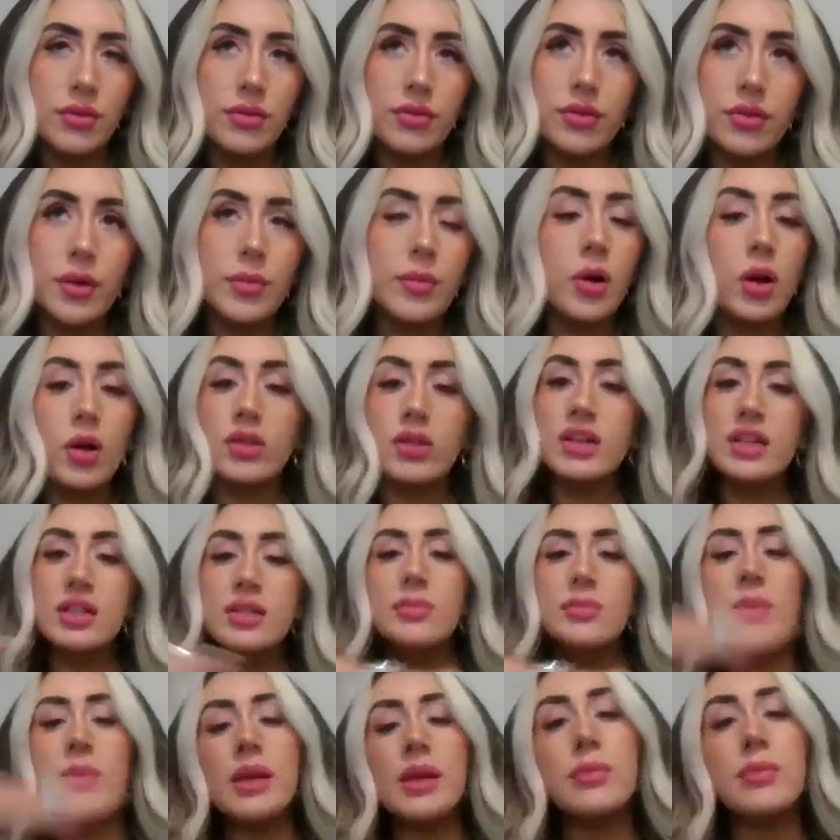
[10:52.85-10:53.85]
from all
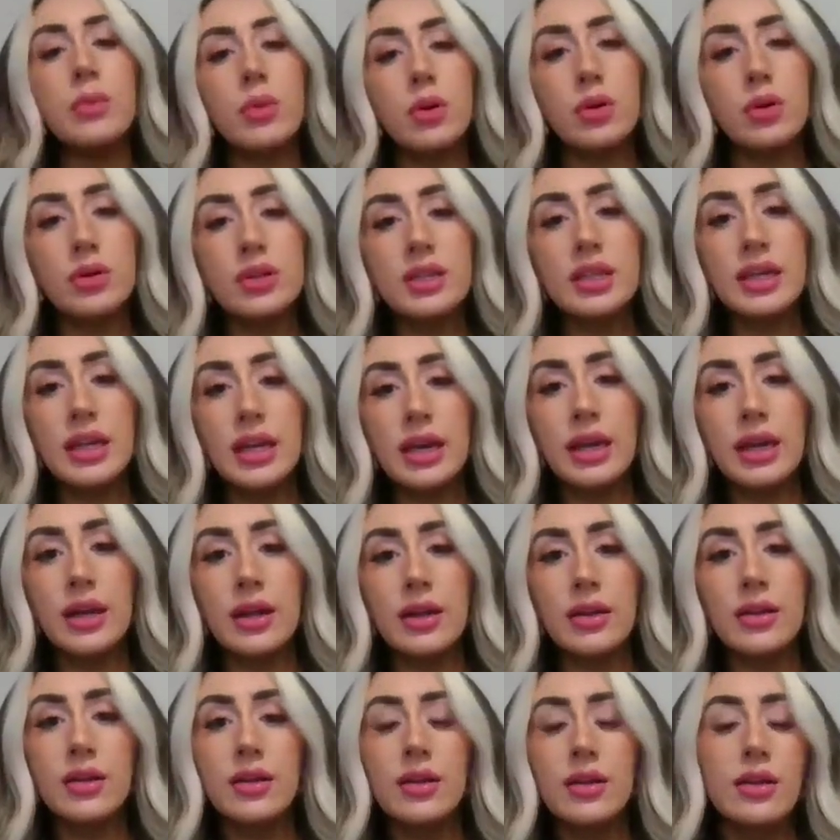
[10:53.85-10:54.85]
these people to
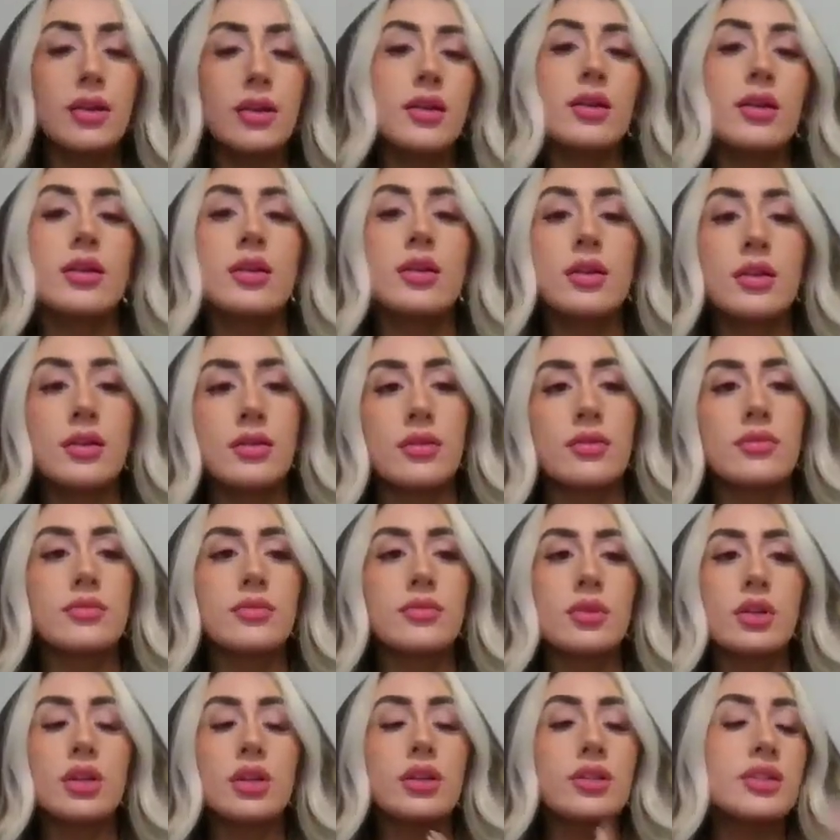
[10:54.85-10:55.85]
get
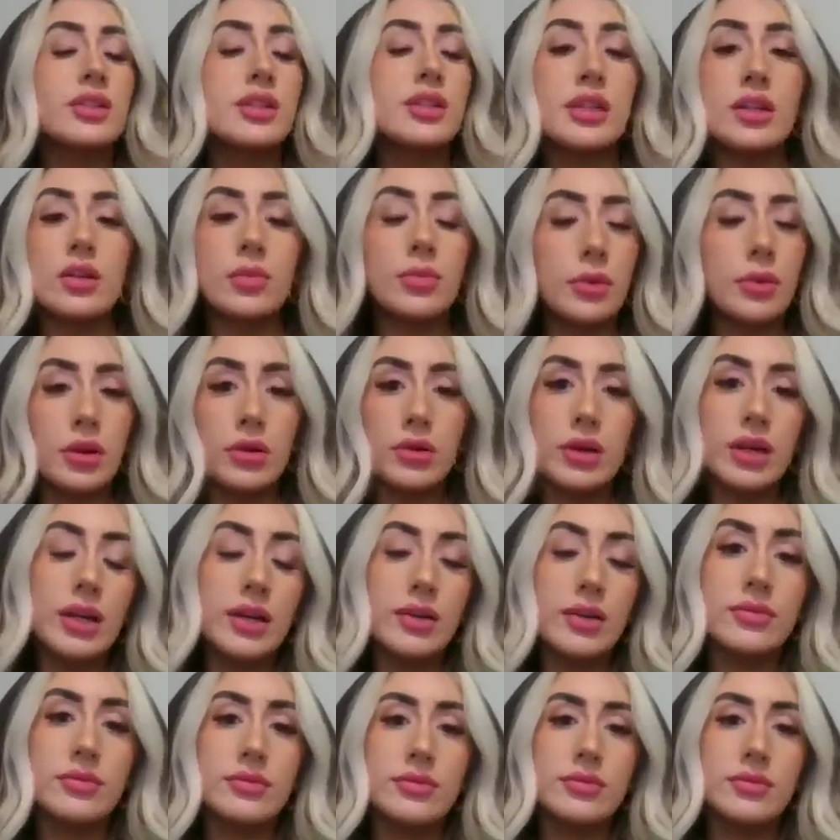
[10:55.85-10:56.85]
your seal
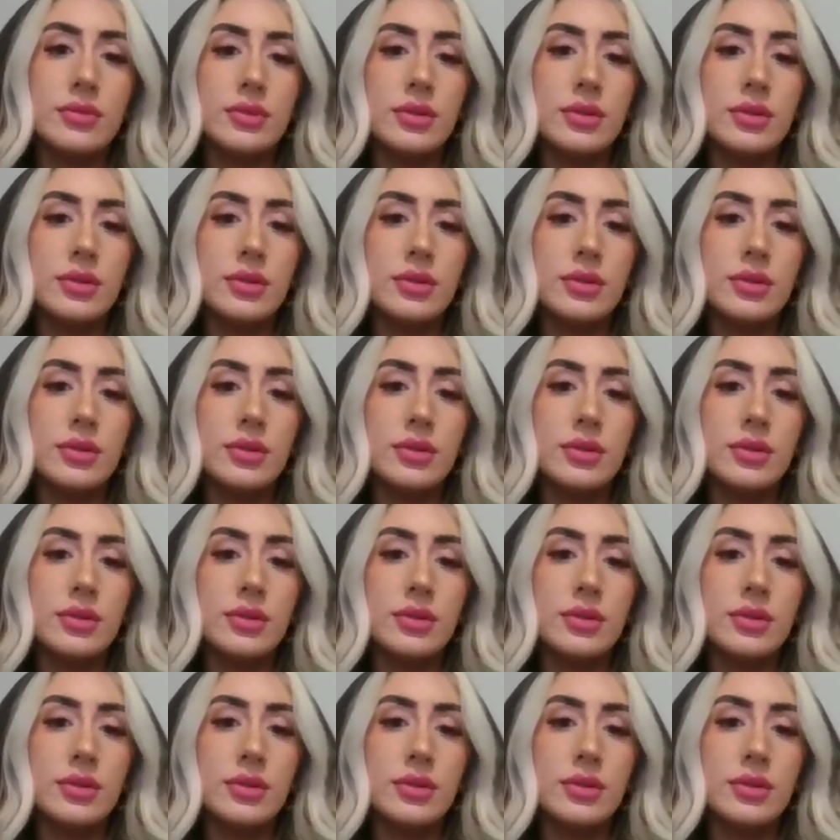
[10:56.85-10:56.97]
broken.